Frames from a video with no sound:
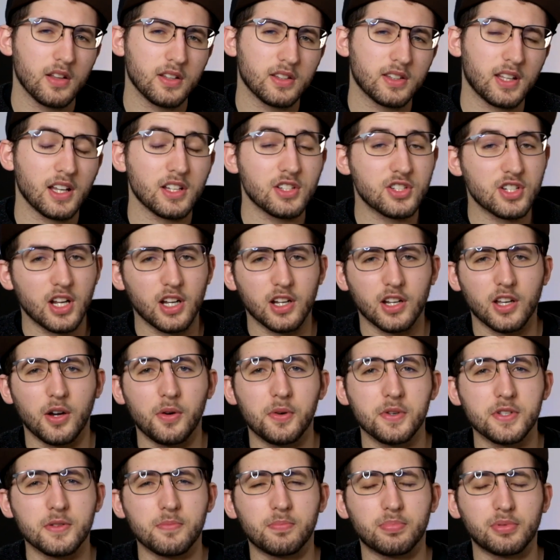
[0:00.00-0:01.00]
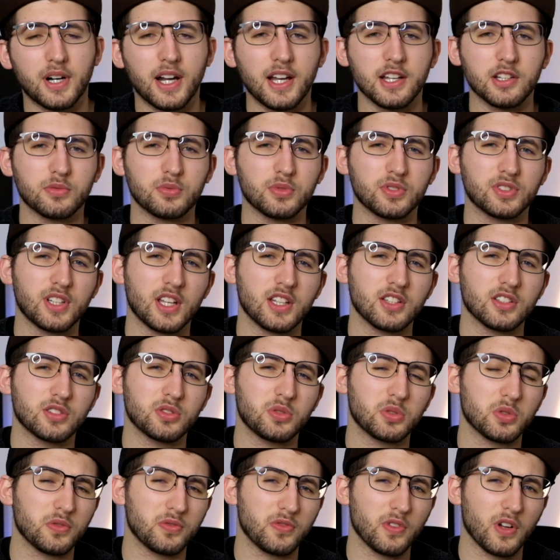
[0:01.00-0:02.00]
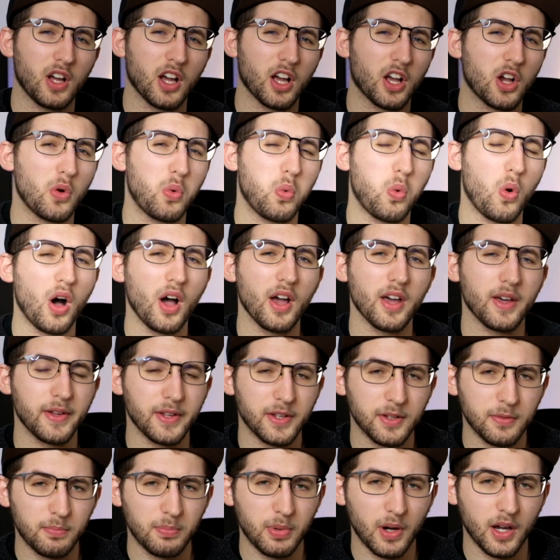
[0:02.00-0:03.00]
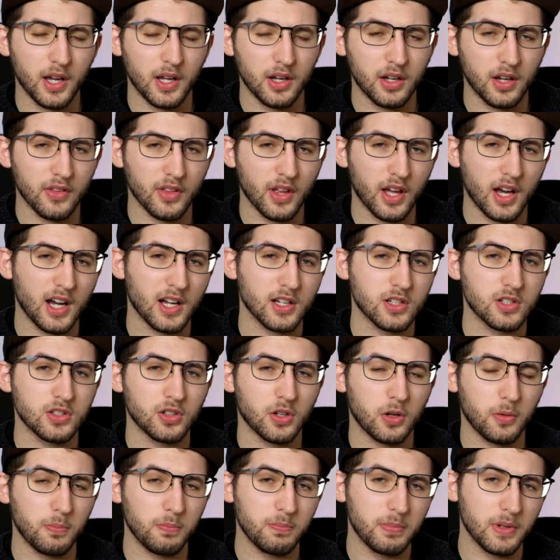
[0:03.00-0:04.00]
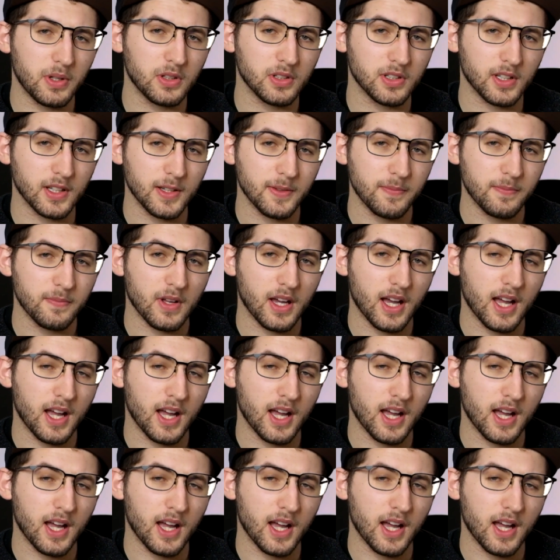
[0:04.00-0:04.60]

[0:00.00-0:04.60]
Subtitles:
D'Angelico as a brand was then sort of acquired by another archtop builder,